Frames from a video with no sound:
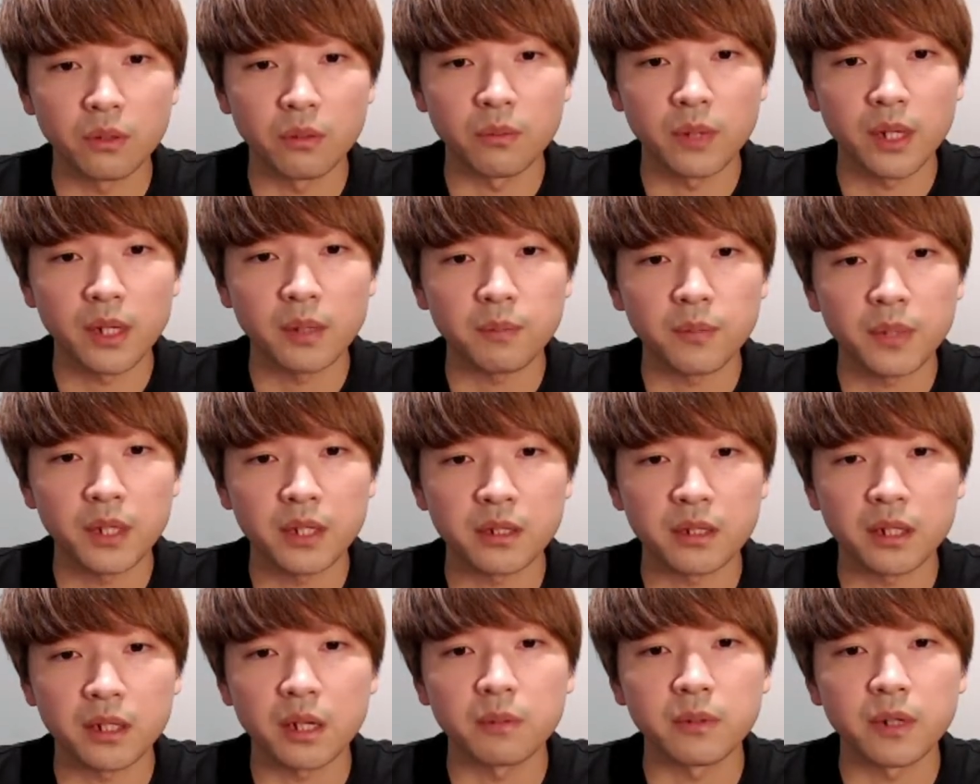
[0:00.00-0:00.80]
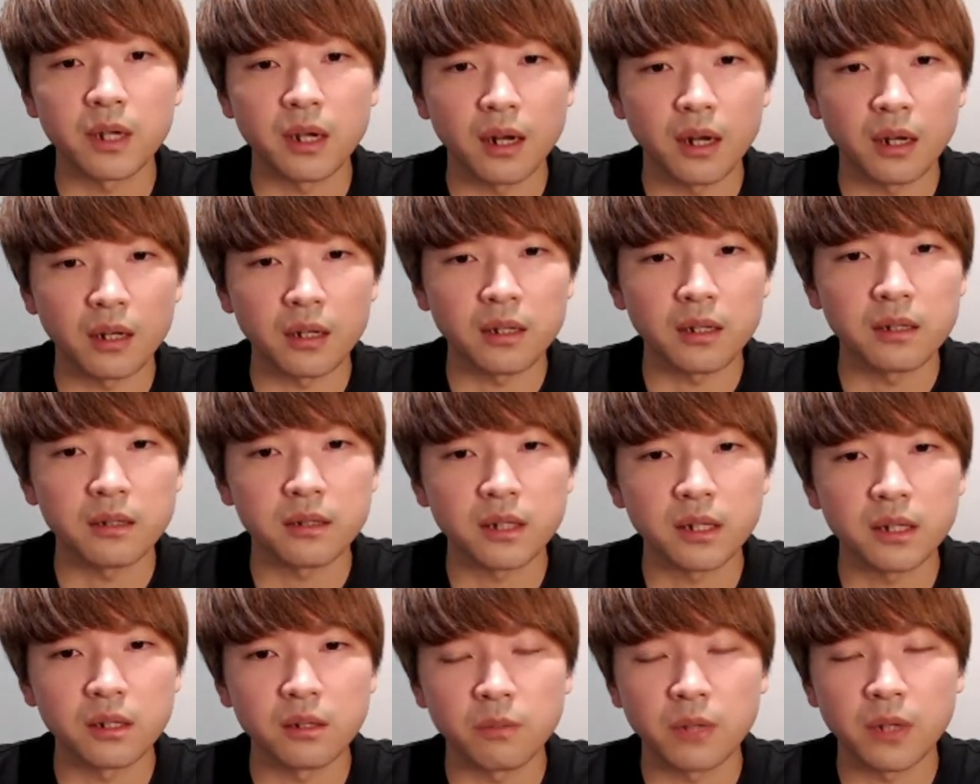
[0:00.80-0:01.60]
You can see the current
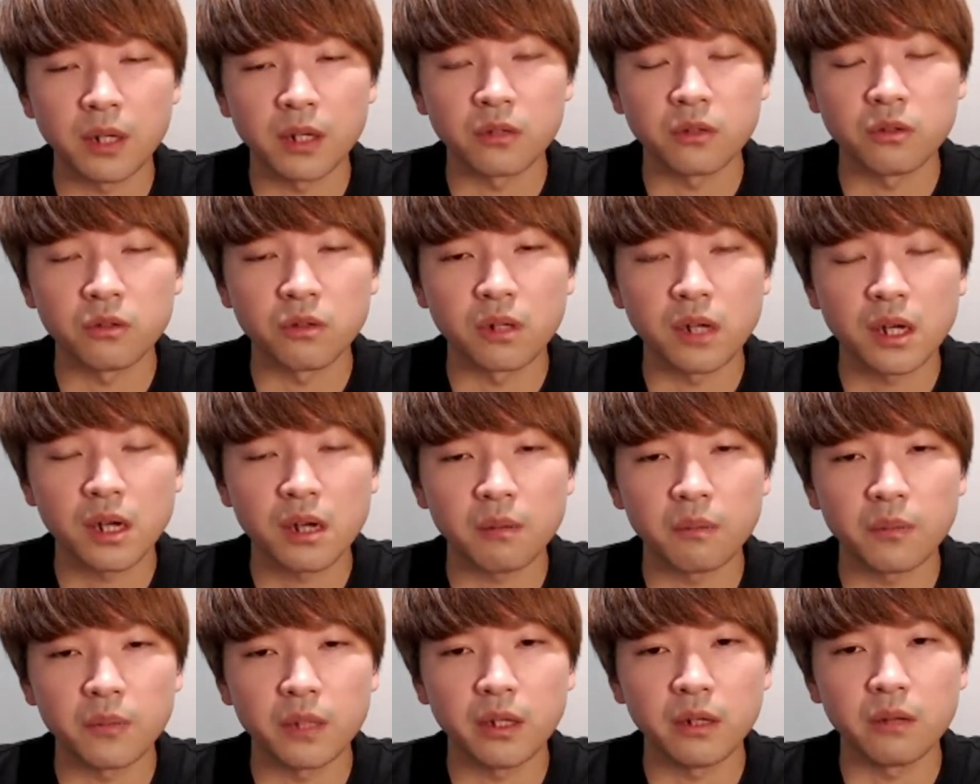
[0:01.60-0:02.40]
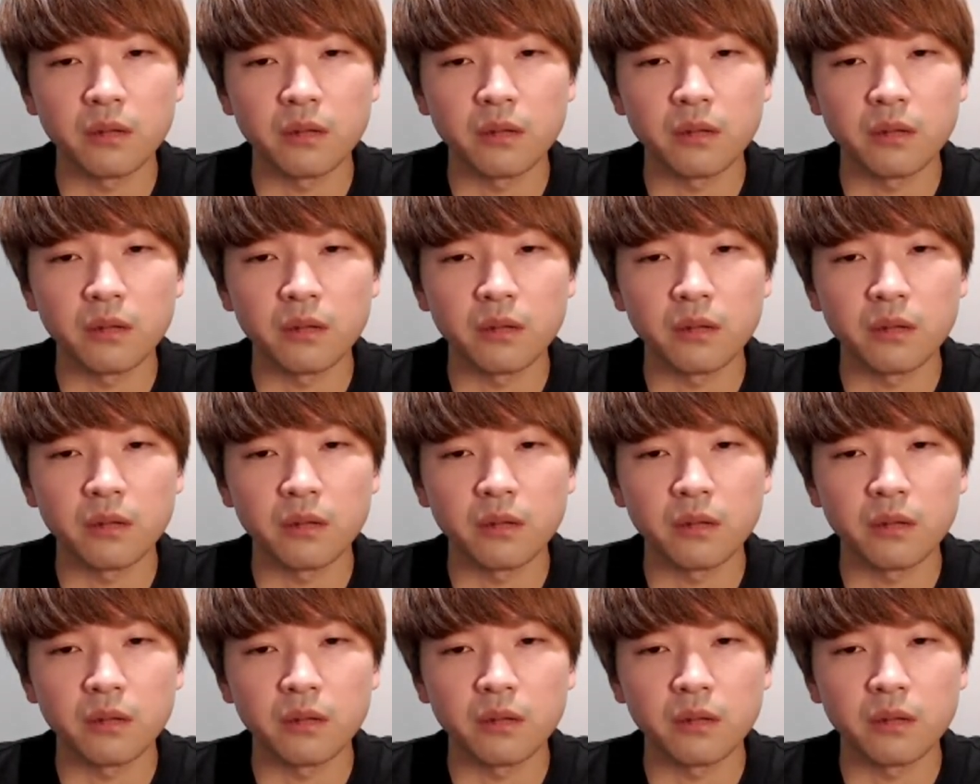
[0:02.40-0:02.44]
version at the bottom